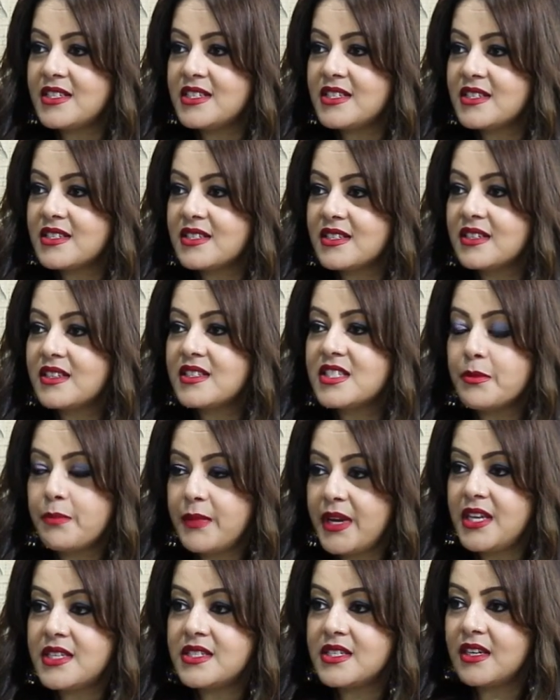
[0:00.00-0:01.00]
Right? It's
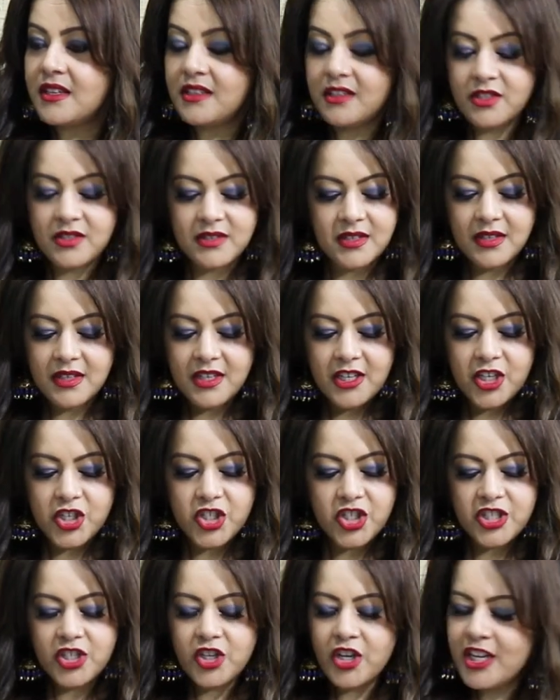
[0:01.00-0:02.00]
amazing.
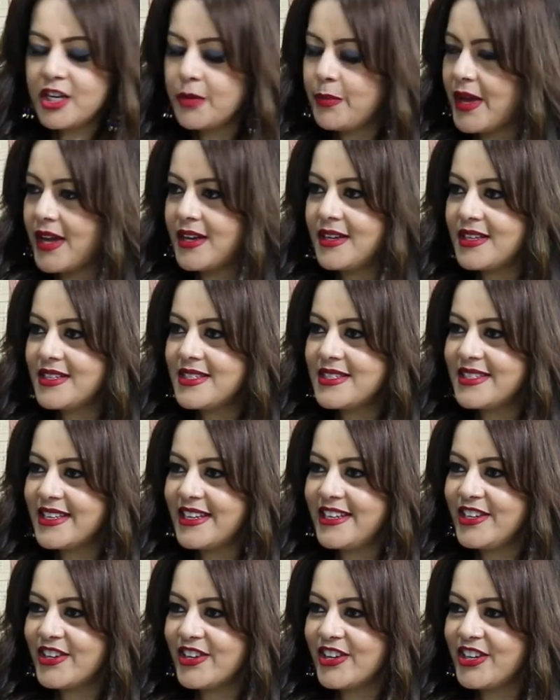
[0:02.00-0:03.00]
Your independence
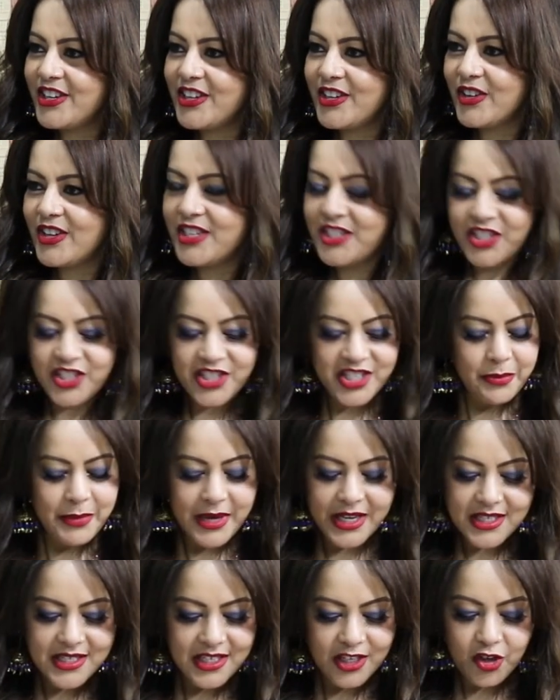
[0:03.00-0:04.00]
and it's just
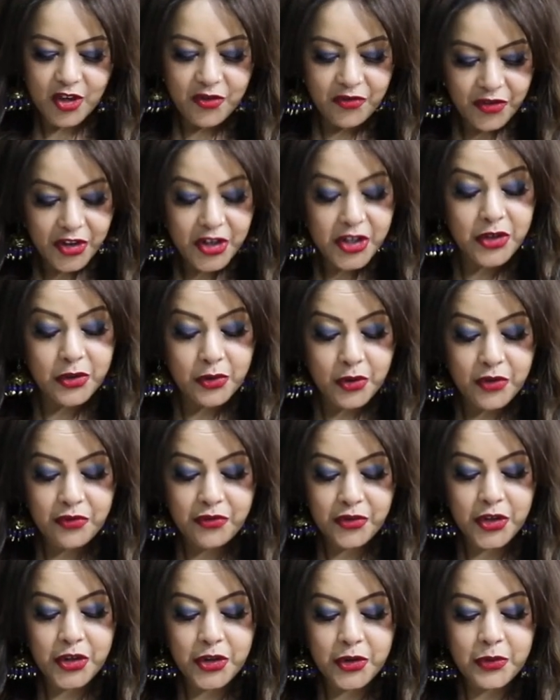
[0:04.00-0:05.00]
amazing. Good for
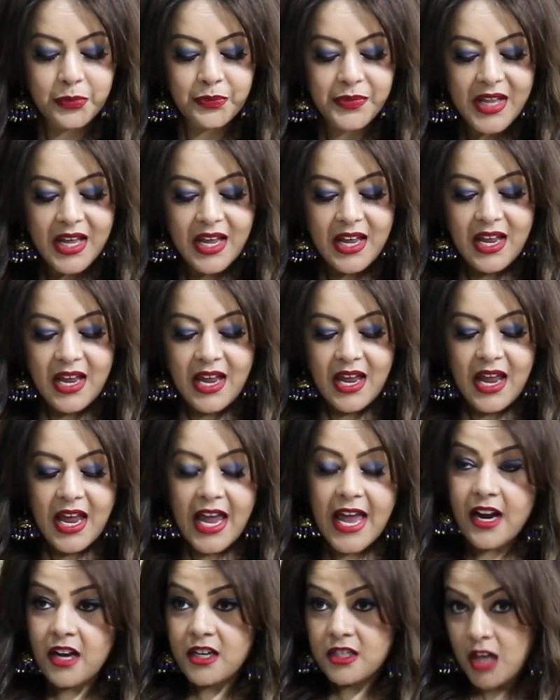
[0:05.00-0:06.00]
you.
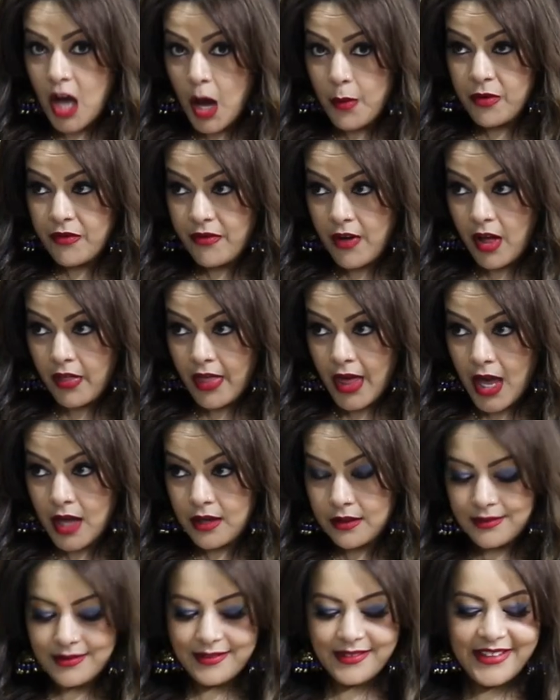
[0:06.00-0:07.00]
And on top of all
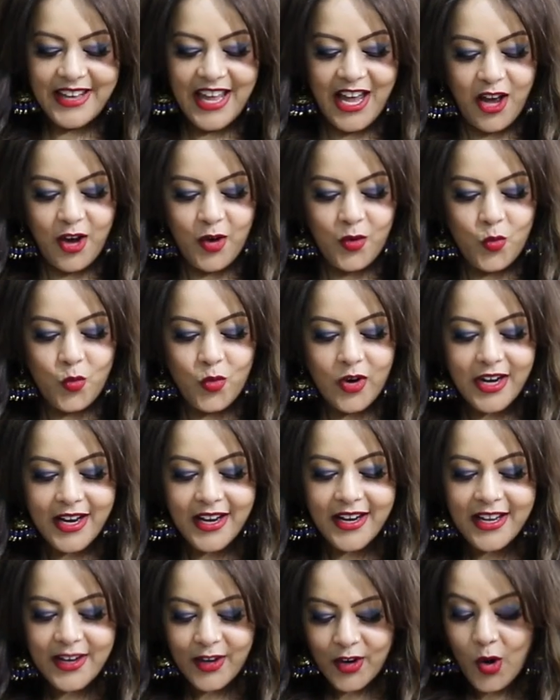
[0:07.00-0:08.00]
that, now we're
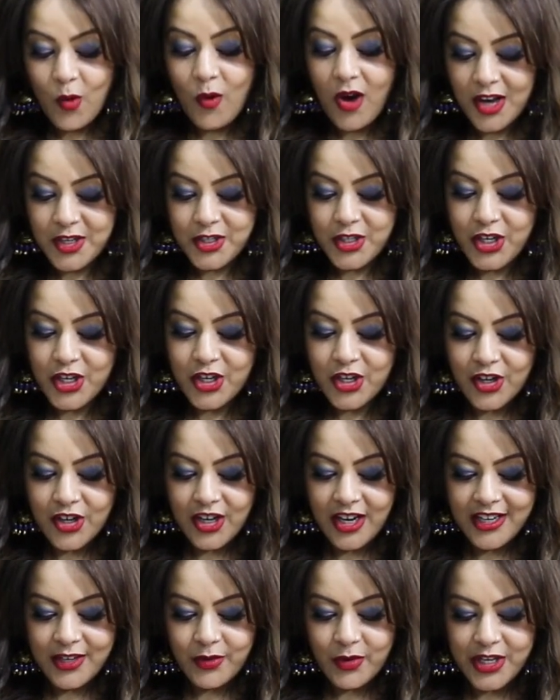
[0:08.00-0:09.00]
going to go on
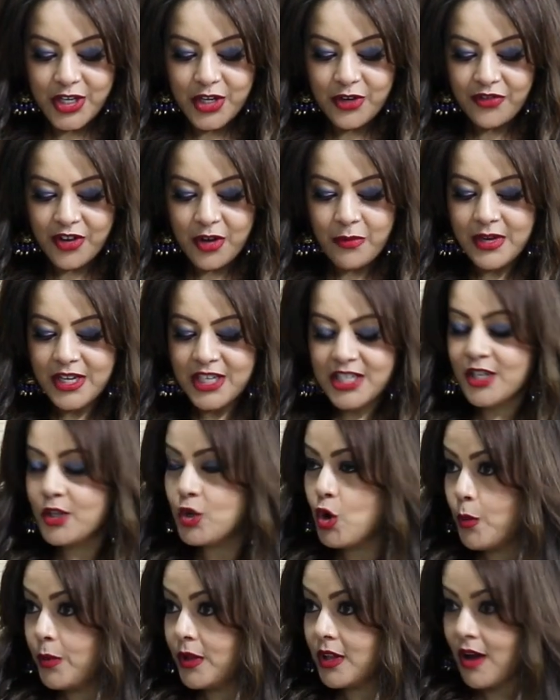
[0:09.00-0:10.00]
to what you've committed to
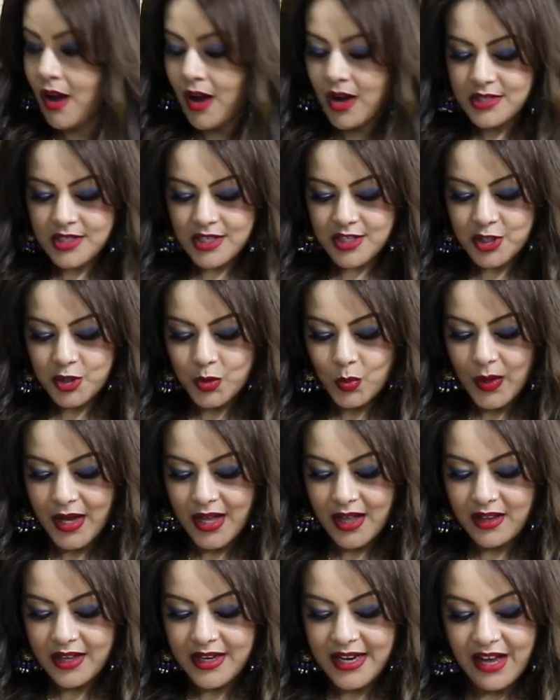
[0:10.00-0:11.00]
noble causes as
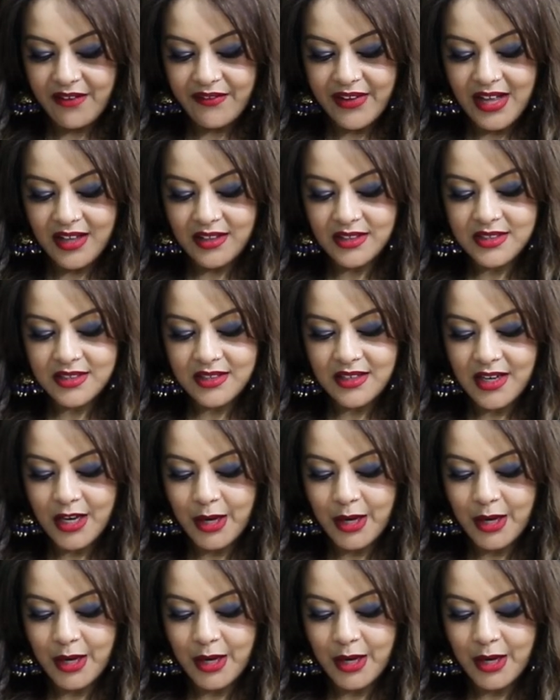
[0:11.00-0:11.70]
well, and have held